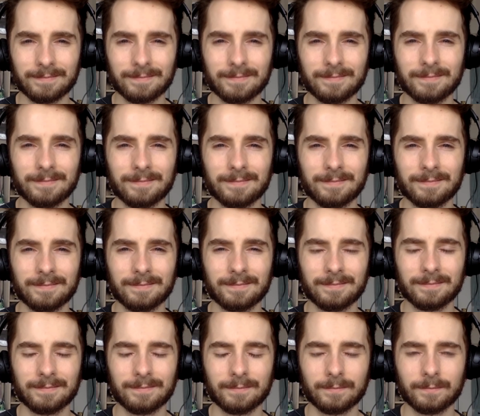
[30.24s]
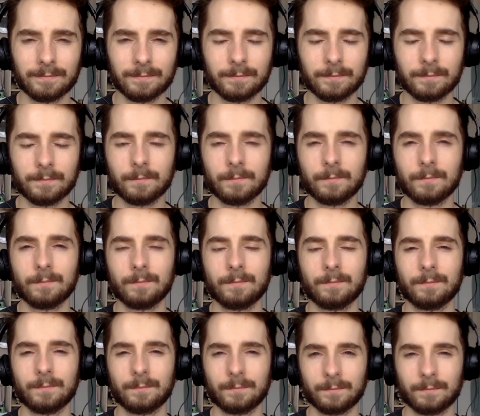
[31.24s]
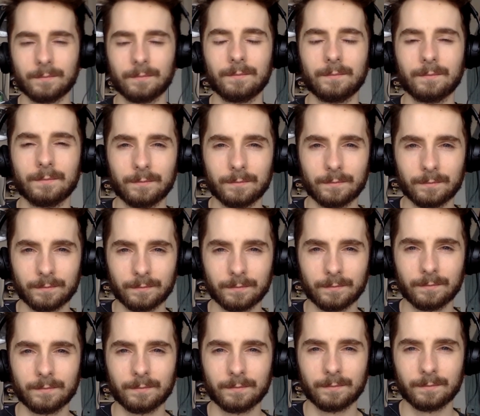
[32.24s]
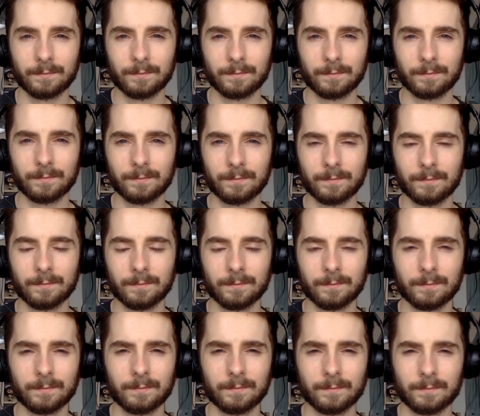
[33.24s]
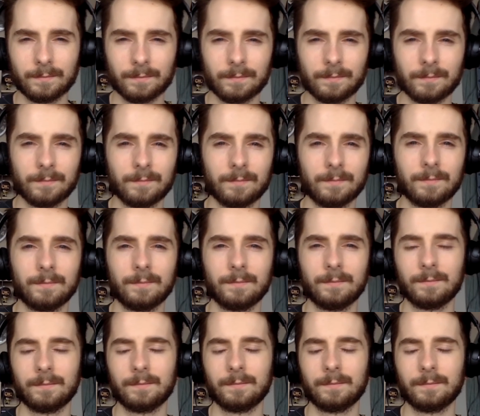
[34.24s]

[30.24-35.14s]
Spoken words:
The person shown says nothing.